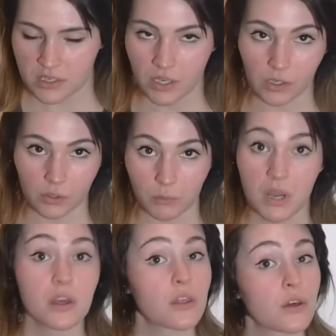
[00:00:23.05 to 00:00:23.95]
So,
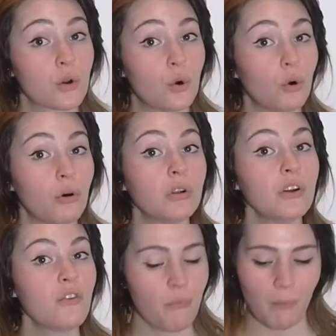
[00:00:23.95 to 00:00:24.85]
the
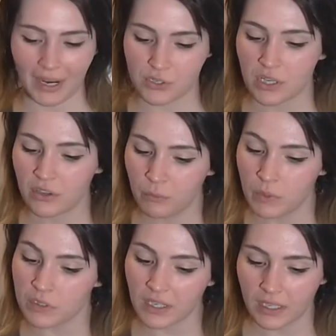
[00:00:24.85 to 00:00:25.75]
goal of Magic of
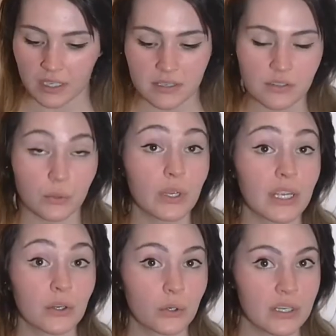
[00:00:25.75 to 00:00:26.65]
Music is to
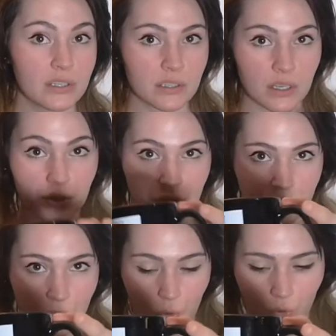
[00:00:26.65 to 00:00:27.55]
increase
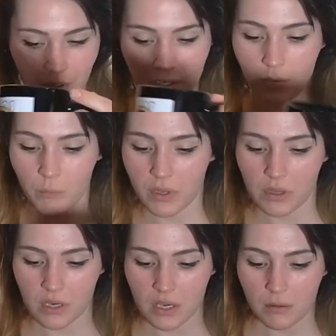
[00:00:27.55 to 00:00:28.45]
your
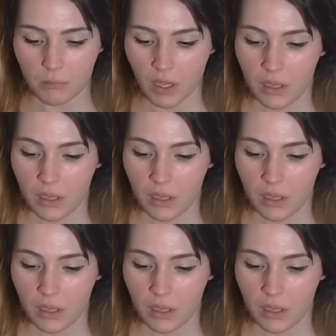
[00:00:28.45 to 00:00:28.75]
ability